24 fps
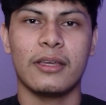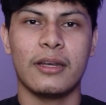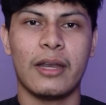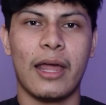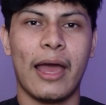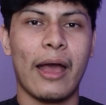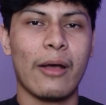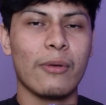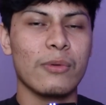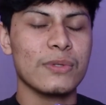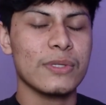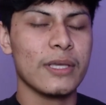and
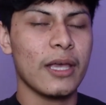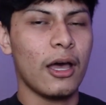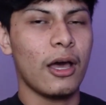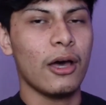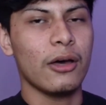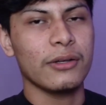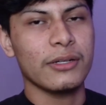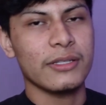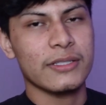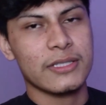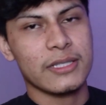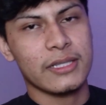I was
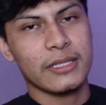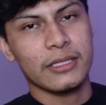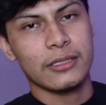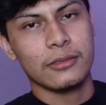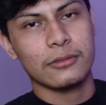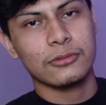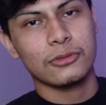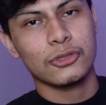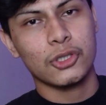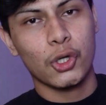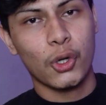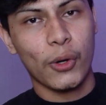
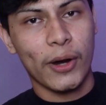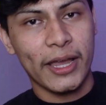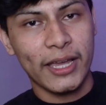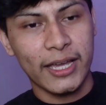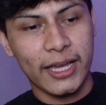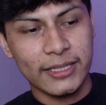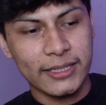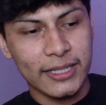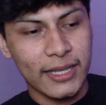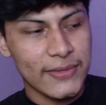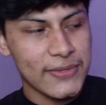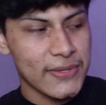honestly crying
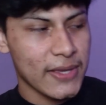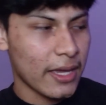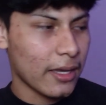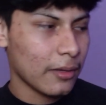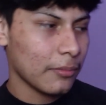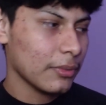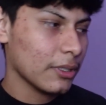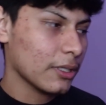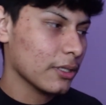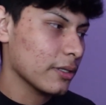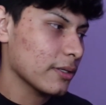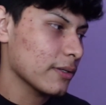at that
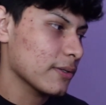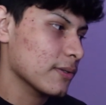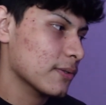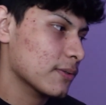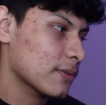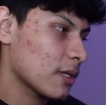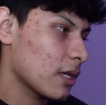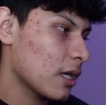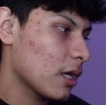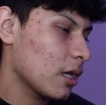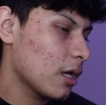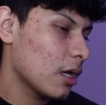time
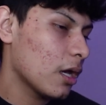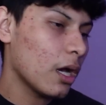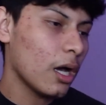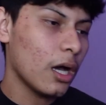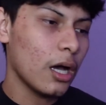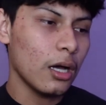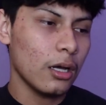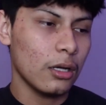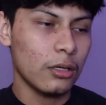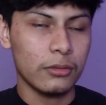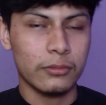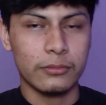because
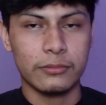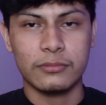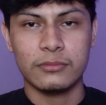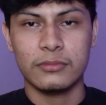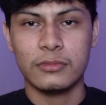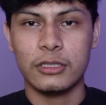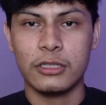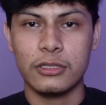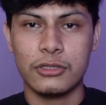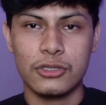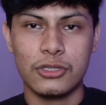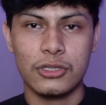um
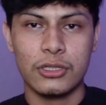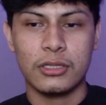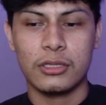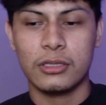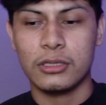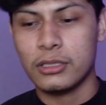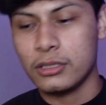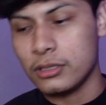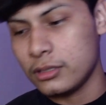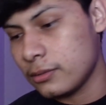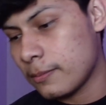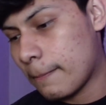
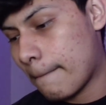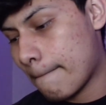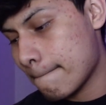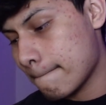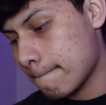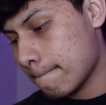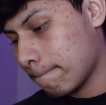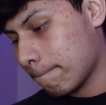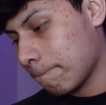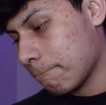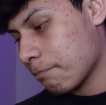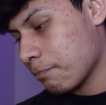legitly
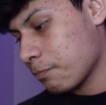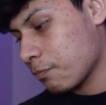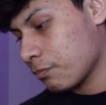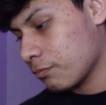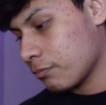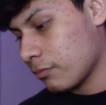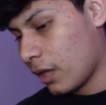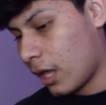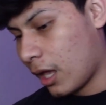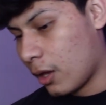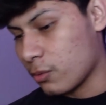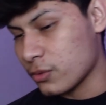
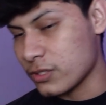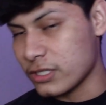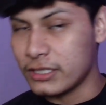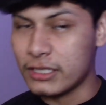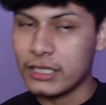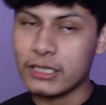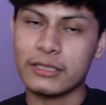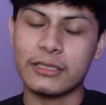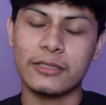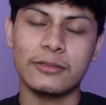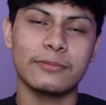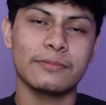I was
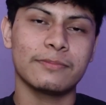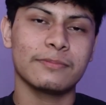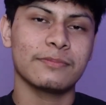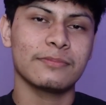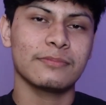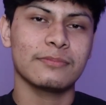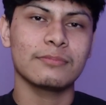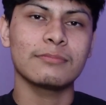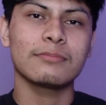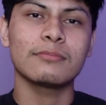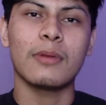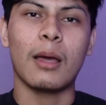addicted.
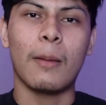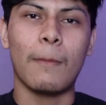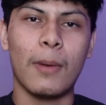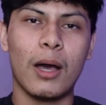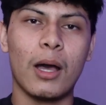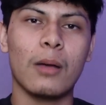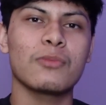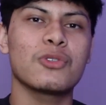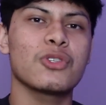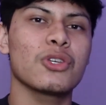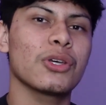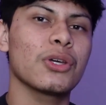My
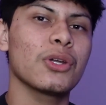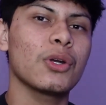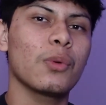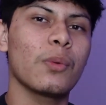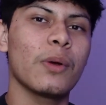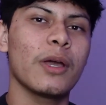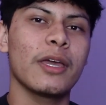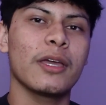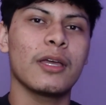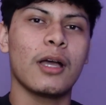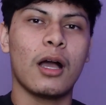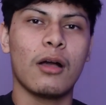mom took it
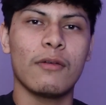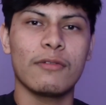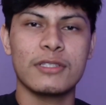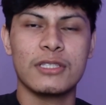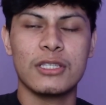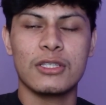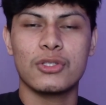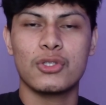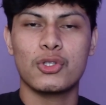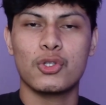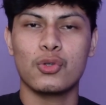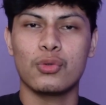away,
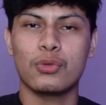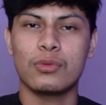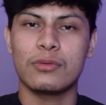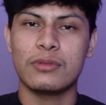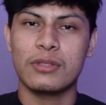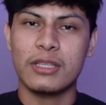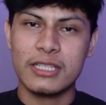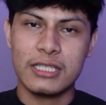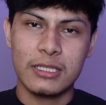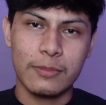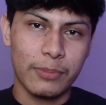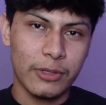obviously, to
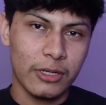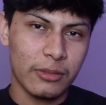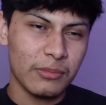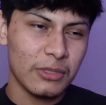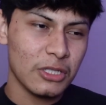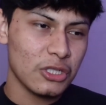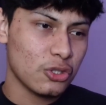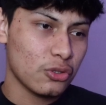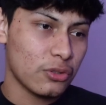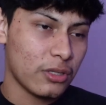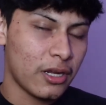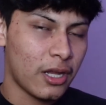discipline
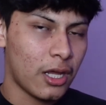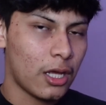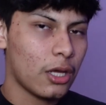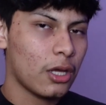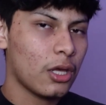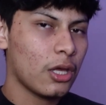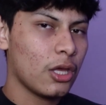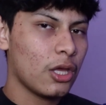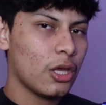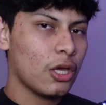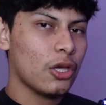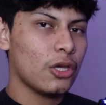me to
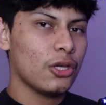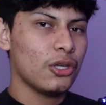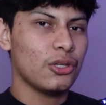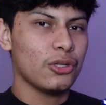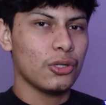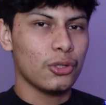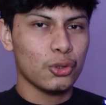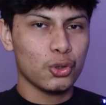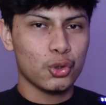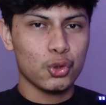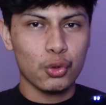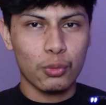not, you
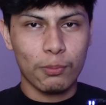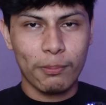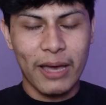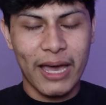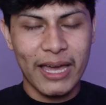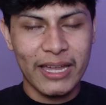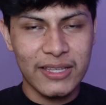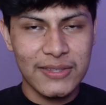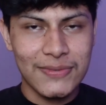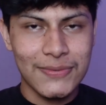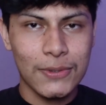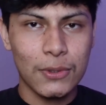know, do
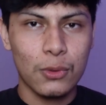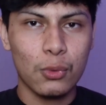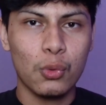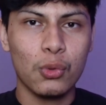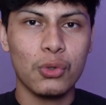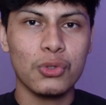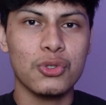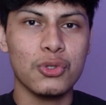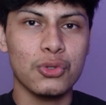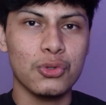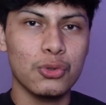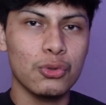bad in
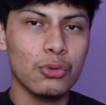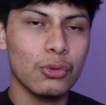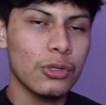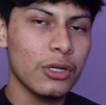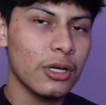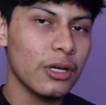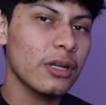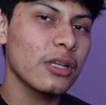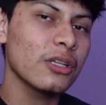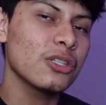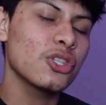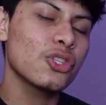school, to do
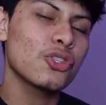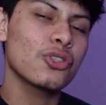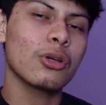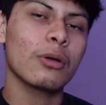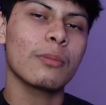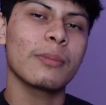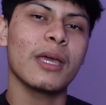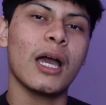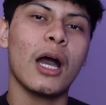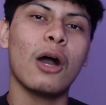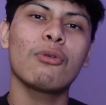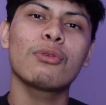good. And she
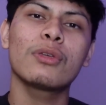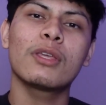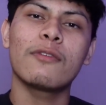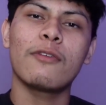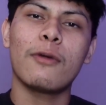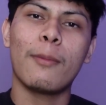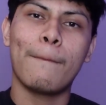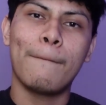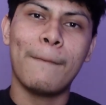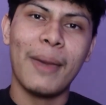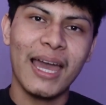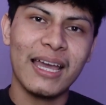told me, I'll give
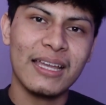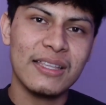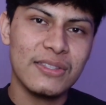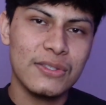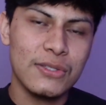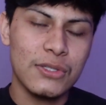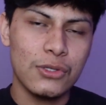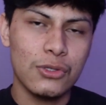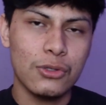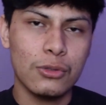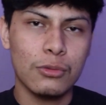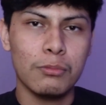it back
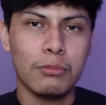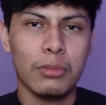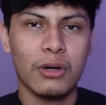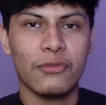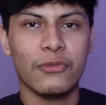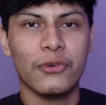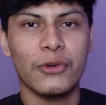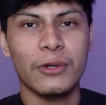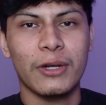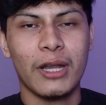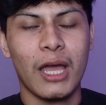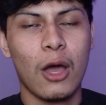to you. But
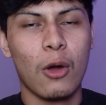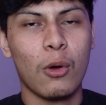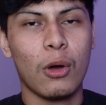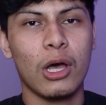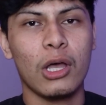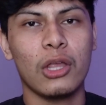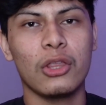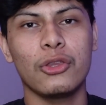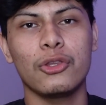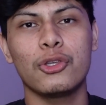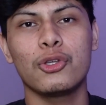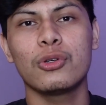from now
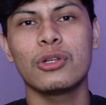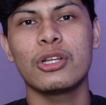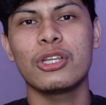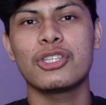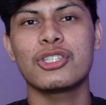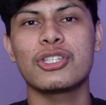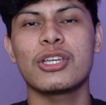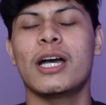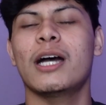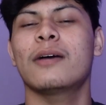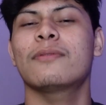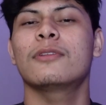on, you
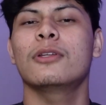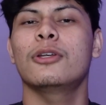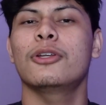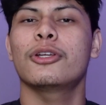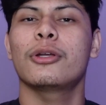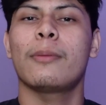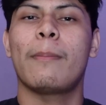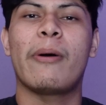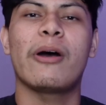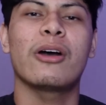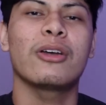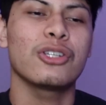legit have to learn
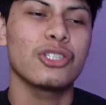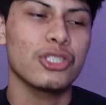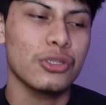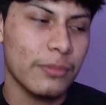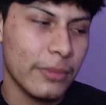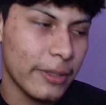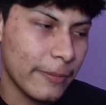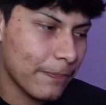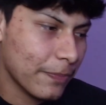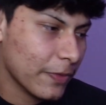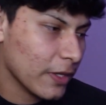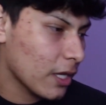your
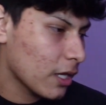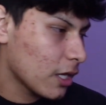punishment.